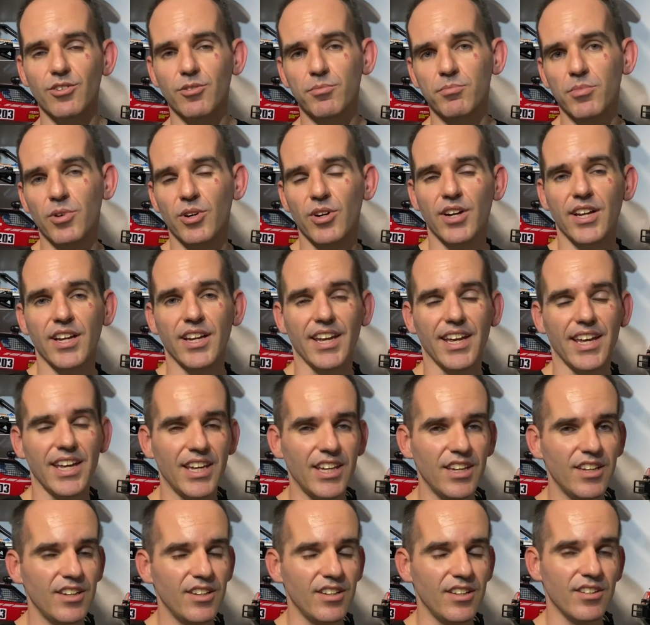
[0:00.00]
on my
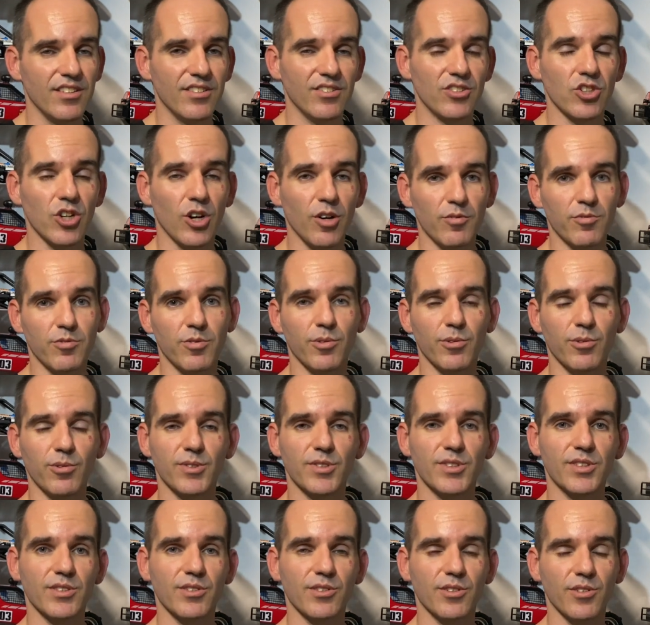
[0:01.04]
E Top Force
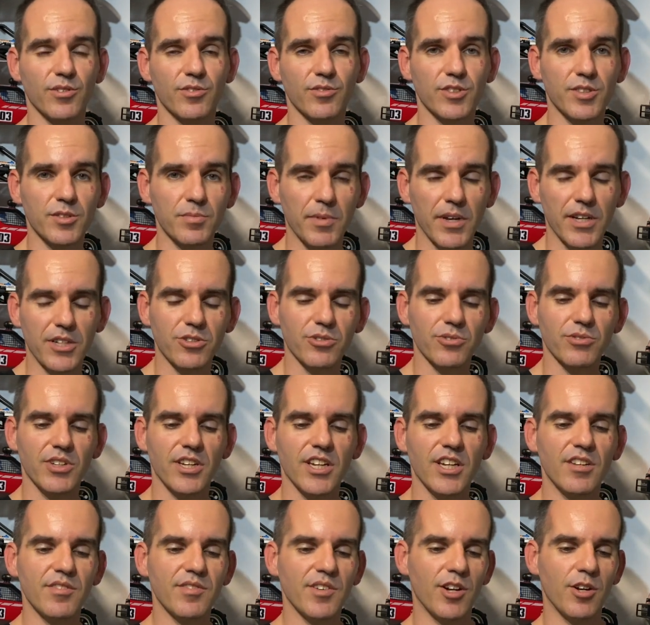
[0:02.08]
sort of special
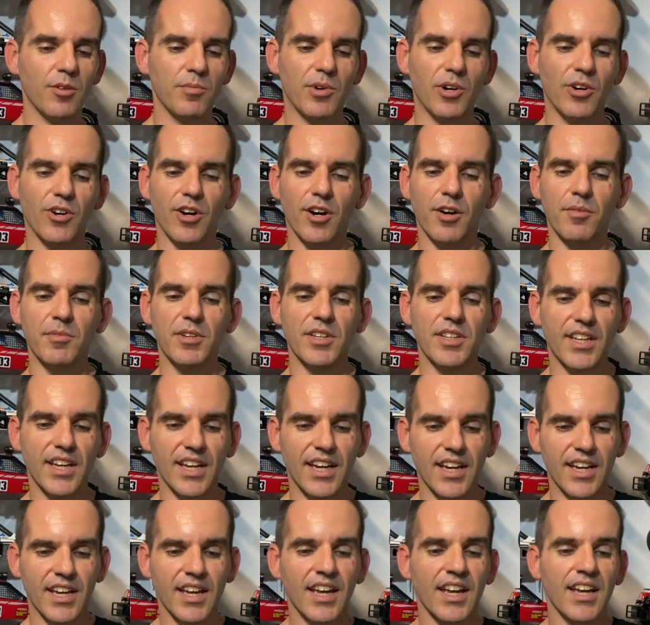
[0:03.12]
Evo behind me
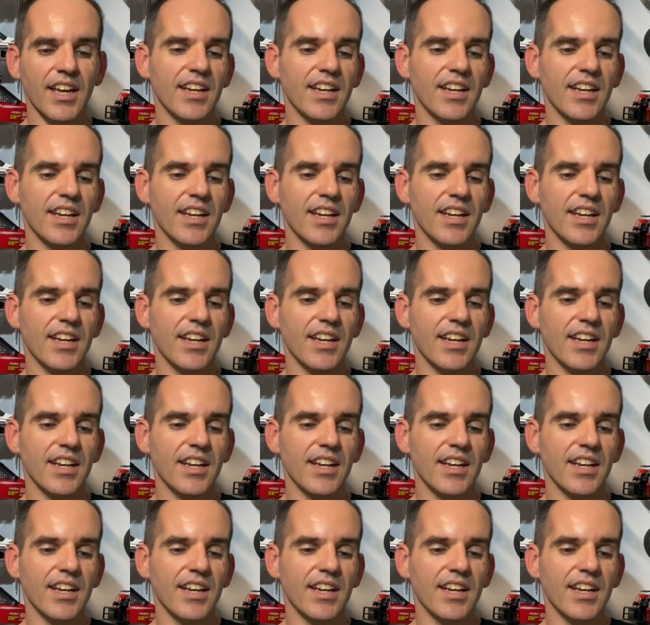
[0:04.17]
there.